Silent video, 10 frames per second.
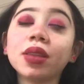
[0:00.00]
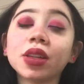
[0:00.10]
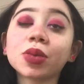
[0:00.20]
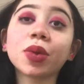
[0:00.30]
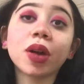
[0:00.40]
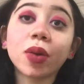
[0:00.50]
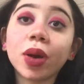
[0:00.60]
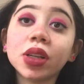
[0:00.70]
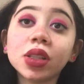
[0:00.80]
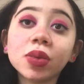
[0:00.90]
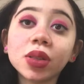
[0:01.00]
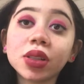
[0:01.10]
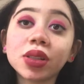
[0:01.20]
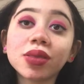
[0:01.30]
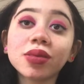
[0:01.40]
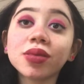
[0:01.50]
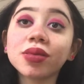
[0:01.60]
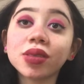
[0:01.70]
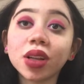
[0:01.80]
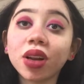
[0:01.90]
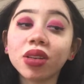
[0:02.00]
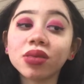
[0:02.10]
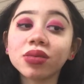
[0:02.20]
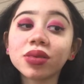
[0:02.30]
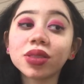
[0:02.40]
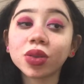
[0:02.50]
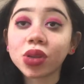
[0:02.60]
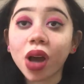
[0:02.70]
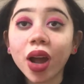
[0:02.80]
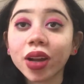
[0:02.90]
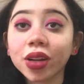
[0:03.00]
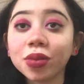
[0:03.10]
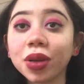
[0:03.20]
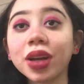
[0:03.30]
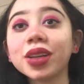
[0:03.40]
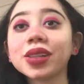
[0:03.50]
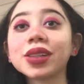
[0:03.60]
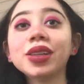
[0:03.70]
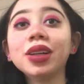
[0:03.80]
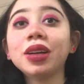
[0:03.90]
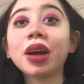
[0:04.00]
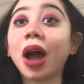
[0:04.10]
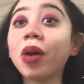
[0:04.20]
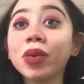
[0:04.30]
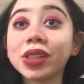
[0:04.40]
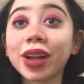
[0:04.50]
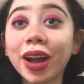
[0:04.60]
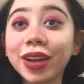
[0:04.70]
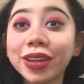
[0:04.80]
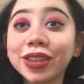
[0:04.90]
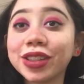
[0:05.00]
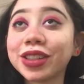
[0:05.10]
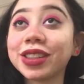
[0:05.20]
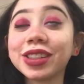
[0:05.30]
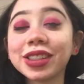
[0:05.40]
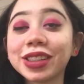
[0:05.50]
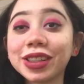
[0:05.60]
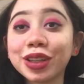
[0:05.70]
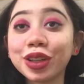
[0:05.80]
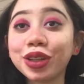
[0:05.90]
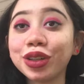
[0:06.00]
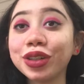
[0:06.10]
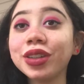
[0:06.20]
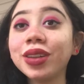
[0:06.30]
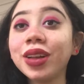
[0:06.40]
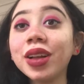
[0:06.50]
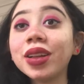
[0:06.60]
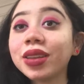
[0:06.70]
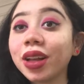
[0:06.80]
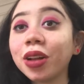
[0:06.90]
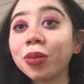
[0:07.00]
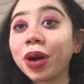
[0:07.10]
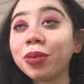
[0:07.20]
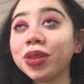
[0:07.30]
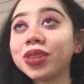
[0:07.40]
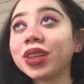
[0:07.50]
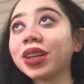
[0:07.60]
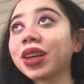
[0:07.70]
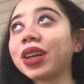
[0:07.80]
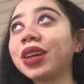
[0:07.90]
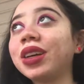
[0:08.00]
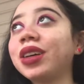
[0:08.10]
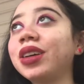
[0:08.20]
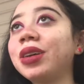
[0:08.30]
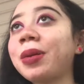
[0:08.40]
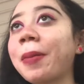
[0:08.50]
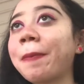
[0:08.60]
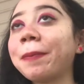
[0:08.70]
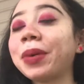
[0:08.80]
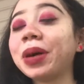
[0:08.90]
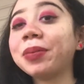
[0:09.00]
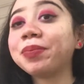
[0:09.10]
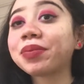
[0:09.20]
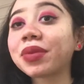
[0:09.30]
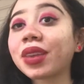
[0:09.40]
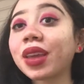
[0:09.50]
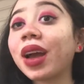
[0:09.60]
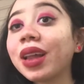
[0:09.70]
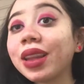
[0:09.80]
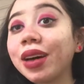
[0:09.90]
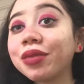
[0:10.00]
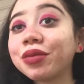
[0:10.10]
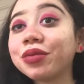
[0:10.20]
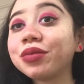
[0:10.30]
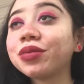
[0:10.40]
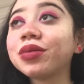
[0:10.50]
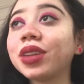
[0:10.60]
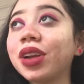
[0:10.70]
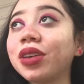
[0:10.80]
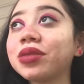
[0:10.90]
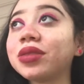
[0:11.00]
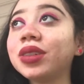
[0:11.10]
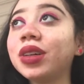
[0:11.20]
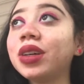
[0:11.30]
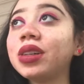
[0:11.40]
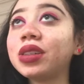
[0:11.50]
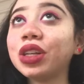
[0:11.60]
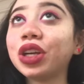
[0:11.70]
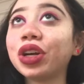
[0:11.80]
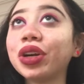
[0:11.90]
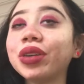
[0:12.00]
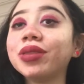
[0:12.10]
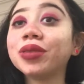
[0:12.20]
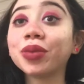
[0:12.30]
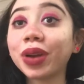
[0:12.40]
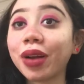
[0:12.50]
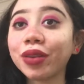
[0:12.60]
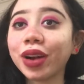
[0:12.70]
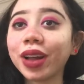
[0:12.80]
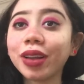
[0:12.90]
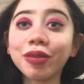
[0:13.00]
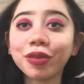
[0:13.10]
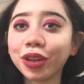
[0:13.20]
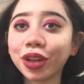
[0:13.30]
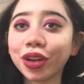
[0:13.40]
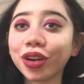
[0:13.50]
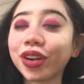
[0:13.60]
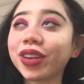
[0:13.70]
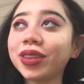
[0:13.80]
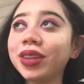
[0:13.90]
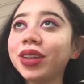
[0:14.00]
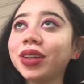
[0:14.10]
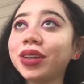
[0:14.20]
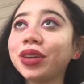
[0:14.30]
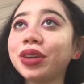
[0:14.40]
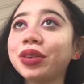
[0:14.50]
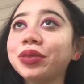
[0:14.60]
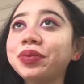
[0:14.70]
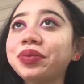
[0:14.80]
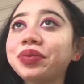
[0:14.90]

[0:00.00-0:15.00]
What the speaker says: That's probably why she was, you know, so tired, because I was tired just listening to the little lullaby music. But I love, you know, seeing her whenever. I love feeling her, you know.